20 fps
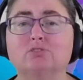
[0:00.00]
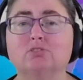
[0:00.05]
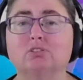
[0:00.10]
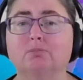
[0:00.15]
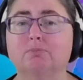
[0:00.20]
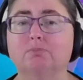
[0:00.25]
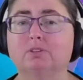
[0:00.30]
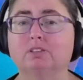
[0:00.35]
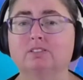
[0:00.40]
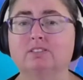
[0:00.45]

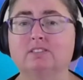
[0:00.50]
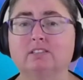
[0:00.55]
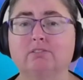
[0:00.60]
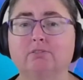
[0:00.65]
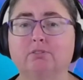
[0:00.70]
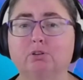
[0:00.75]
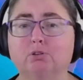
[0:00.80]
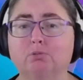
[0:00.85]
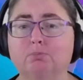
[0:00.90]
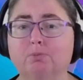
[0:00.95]
dropped the
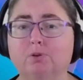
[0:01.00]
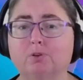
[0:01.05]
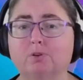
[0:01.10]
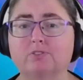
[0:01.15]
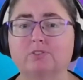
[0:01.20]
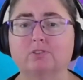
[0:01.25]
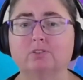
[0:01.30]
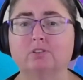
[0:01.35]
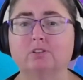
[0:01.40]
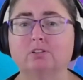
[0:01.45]
cereal
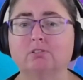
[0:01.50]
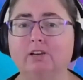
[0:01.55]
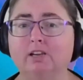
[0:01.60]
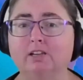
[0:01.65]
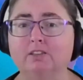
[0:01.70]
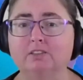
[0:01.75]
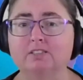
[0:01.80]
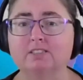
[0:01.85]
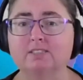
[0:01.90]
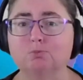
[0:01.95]
box on the
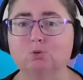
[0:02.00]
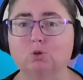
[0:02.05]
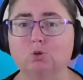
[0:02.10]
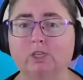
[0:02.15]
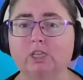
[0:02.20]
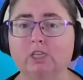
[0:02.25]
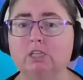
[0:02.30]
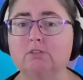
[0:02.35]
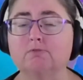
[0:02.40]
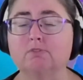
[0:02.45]
ground this
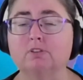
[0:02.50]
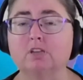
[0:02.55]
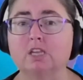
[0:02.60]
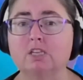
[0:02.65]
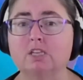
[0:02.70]
morning.